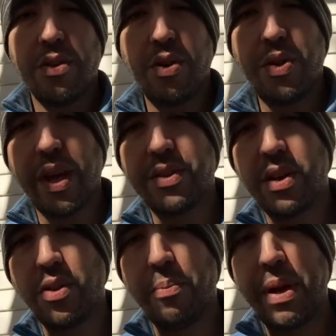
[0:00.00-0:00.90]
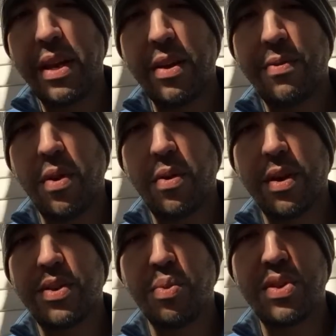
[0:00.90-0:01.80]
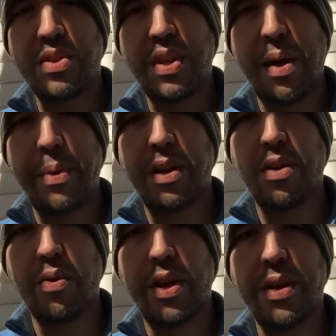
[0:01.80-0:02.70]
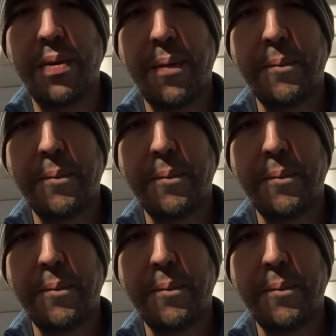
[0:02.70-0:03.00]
Do you think it's another media focus? What's that mean, Karina?